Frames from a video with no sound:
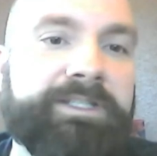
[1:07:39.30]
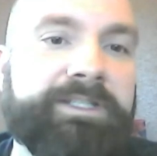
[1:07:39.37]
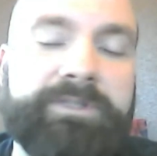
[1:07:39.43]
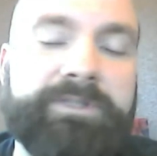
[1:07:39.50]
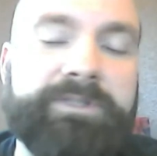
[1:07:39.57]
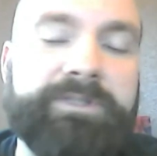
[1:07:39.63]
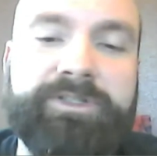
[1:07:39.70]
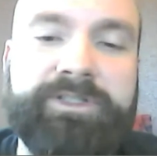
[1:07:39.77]

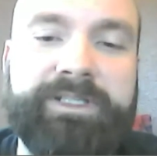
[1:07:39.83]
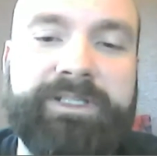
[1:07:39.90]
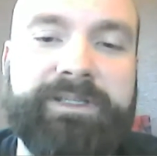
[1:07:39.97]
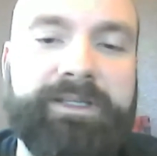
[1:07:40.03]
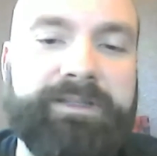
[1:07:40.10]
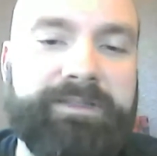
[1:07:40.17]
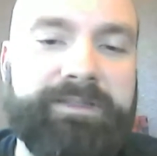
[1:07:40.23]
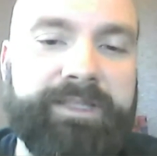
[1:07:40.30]
Richard,
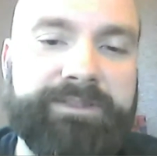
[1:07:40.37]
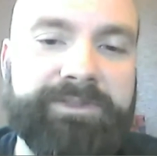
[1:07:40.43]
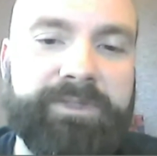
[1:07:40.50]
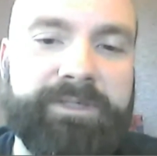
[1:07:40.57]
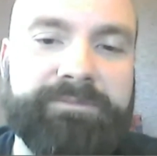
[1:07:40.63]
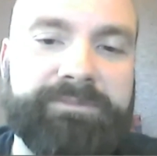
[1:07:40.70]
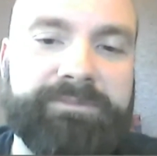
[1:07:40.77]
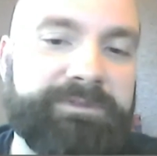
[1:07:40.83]
and thanks
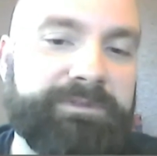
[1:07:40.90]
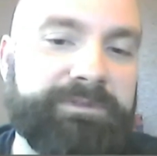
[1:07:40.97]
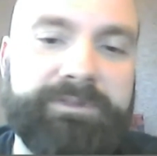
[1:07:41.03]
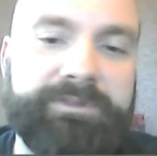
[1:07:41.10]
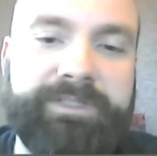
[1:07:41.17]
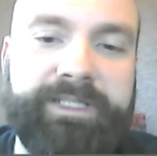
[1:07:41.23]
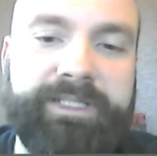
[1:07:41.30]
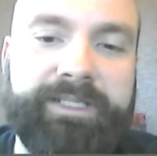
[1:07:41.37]
to
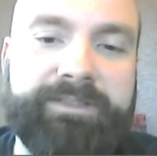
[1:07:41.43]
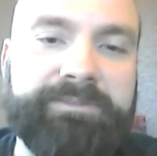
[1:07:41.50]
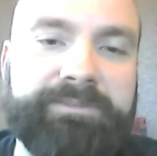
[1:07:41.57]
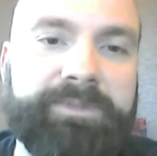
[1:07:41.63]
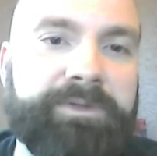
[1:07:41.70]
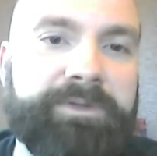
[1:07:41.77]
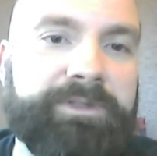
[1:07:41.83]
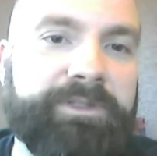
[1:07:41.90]

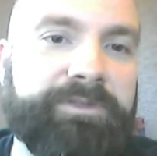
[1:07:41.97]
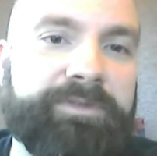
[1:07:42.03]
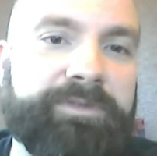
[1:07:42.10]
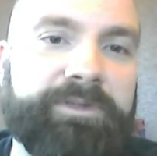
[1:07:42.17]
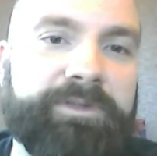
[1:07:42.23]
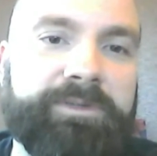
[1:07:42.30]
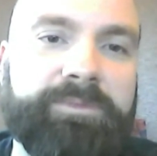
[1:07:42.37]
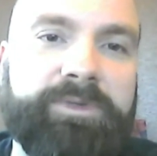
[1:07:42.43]
both of you
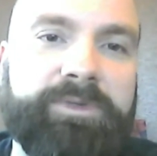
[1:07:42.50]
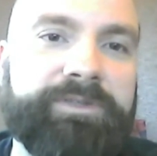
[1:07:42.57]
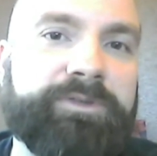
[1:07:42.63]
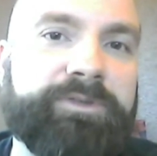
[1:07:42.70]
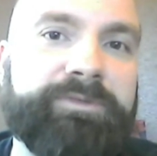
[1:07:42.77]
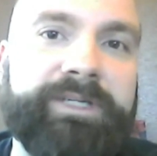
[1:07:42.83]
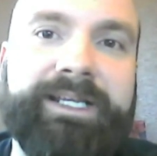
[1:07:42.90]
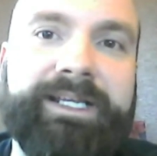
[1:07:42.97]
for a
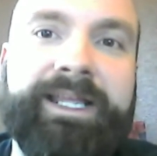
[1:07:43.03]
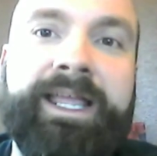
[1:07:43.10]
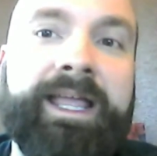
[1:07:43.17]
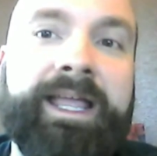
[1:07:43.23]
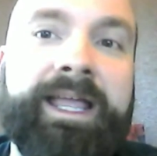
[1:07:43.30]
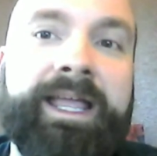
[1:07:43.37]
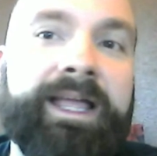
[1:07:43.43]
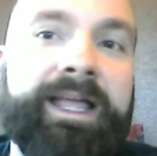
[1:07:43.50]
wonderful reading.
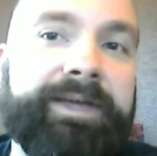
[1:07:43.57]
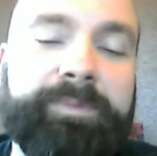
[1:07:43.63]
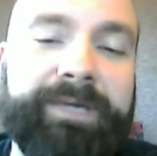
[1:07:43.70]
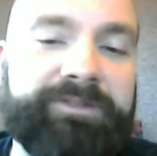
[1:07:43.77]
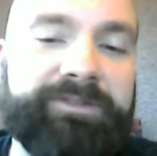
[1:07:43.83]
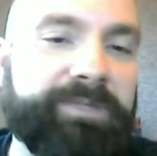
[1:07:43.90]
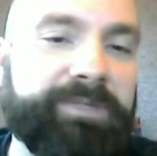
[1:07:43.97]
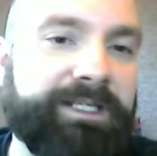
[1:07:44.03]
I hope
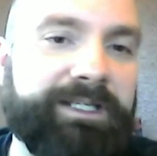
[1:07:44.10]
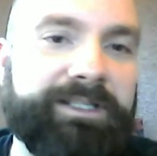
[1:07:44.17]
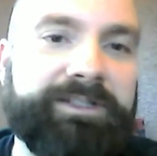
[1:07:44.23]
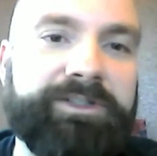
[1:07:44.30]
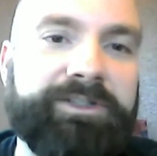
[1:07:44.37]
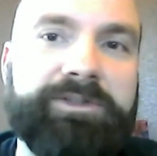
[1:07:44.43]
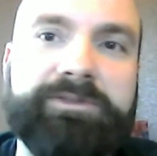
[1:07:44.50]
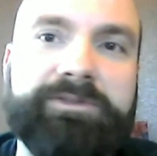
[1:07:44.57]

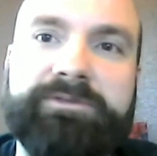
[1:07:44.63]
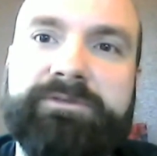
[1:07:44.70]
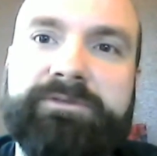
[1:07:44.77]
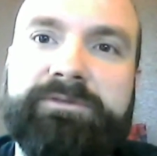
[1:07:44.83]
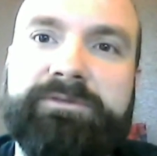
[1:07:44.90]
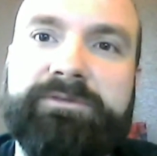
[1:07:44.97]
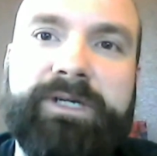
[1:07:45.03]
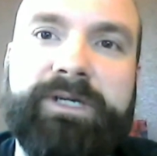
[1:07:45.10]
everybody
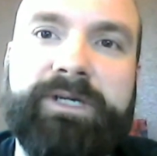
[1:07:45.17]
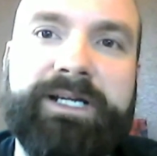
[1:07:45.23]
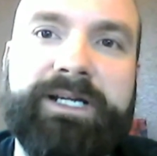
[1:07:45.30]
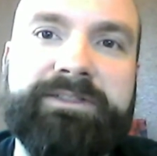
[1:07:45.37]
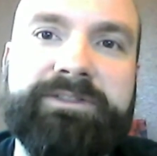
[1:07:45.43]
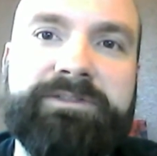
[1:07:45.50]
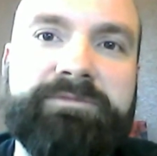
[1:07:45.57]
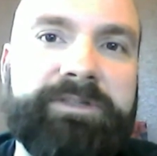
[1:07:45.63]
watches and
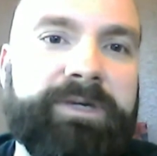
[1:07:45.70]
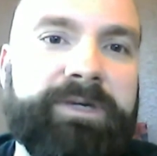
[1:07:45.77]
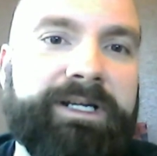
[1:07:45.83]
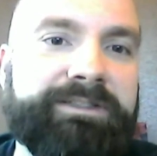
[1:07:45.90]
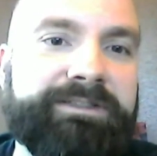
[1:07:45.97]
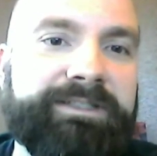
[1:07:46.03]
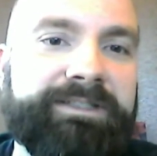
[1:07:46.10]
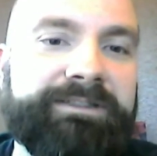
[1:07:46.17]

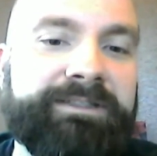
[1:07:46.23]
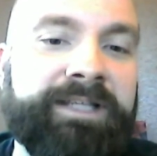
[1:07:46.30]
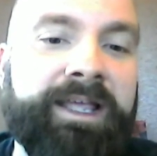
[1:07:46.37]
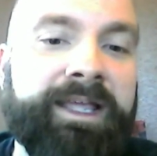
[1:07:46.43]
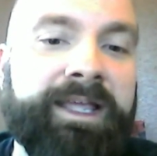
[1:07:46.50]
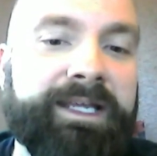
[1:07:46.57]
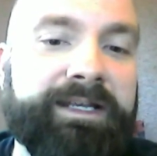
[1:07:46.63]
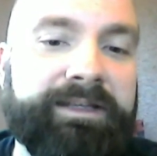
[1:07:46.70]
rewatches this,
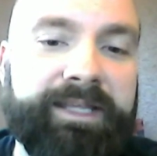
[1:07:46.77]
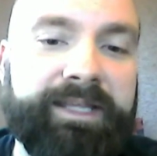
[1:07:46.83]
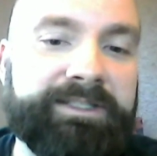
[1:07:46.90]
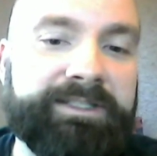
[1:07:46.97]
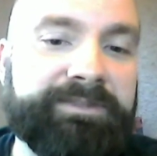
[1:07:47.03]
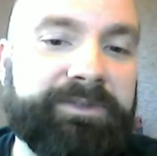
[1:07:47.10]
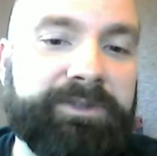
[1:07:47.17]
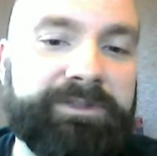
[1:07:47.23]
and
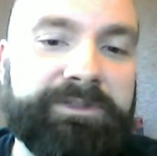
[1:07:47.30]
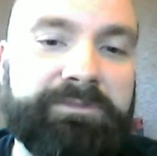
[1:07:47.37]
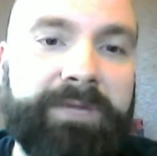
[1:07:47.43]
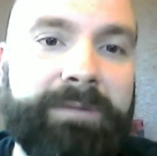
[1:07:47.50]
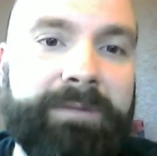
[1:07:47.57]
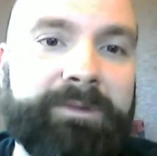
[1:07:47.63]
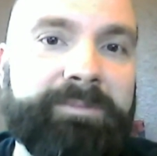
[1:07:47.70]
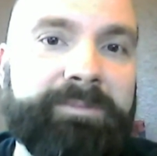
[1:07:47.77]
thanks, of course, to
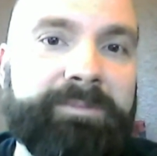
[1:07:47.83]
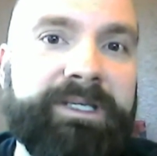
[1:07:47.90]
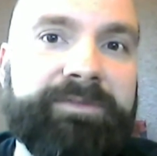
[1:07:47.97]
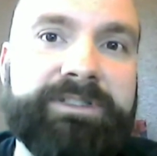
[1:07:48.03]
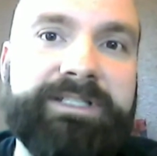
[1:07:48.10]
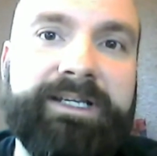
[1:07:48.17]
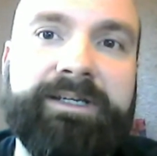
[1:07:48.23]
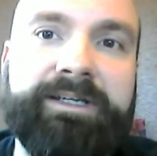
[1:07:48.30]
Robert Peake
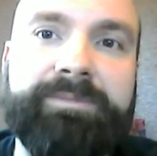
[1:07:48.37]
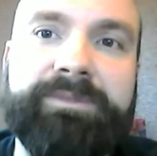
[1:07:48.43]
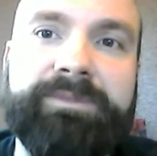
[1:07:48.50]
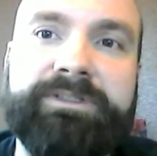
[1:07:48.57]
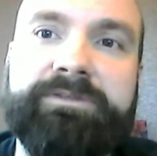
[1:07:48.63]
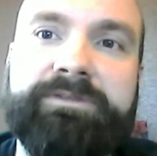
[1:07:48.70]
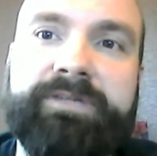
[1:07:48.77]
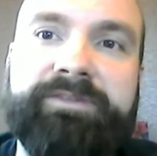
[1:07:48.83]
for setting up
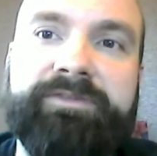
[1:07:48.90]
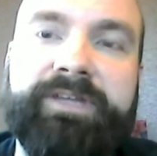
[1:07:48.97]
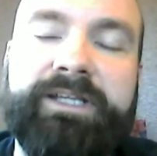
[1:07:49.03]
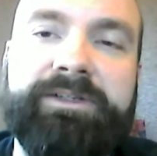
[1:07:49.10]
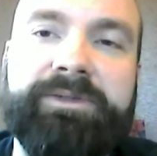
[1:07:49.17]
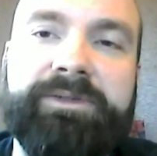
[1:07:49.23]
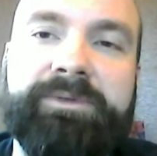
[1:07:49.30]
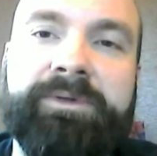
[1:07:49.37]
this great
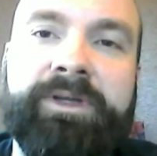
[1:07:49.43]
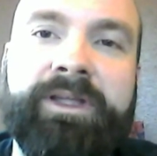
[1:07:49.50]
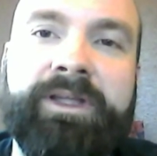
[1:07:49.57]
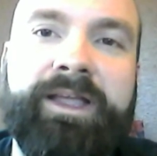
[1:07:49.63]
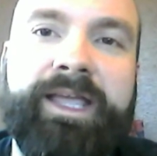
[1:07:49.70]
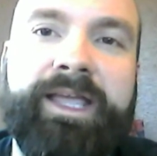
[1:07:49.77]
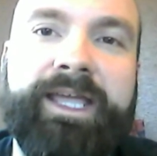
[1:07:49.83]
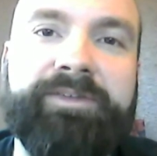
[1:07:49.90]
venue,
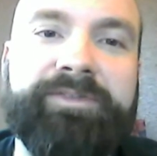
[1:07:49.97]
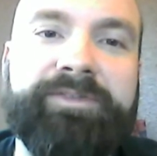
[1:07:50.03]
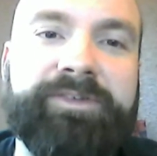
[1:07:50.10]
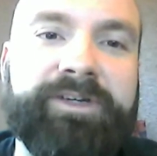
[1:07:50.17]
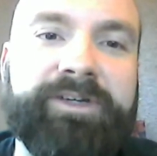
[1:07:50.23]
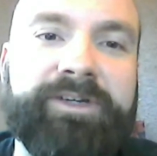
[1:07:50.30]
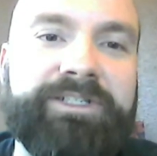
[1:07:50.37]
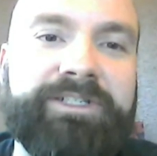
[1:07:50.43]
and
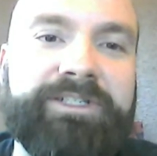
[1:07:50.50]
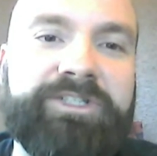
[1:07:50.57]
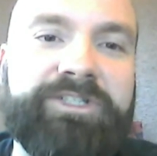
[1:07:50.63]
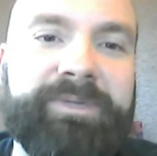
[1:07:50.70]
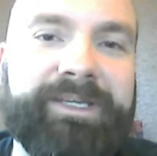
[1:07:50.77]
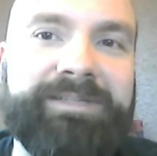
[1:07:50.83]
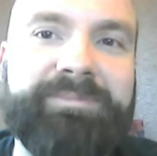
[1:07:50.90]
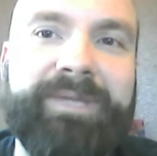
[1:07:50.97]
for jumping
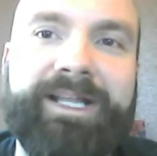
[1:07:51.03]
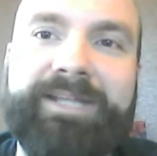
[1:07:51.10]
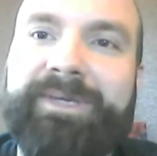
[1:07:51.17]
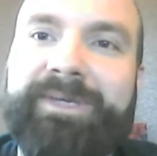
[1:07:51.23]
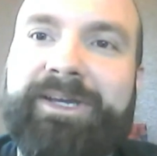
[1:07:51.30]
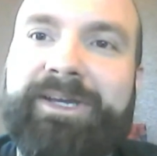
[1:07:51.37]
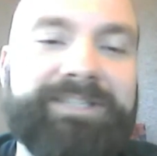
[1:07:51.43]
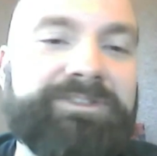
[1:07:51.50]
in and bailing
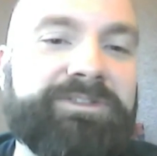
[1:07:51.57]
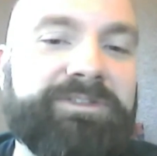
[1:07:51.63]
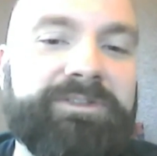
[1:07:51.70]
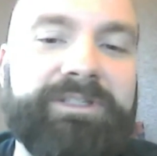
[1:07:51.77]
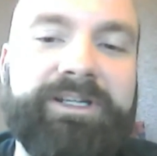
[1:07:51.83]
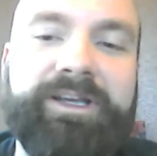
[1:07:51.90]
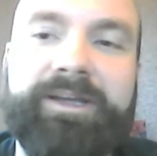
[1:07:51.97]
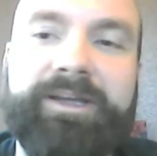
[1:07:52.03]
me out when I
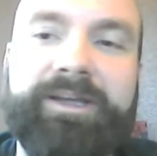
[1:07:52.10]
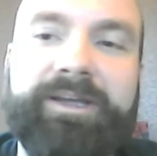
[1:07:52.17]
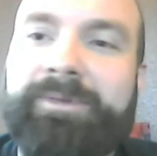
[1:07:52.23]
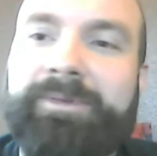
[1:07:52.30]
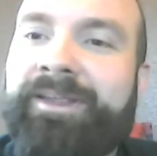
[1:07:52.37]
screwed it up.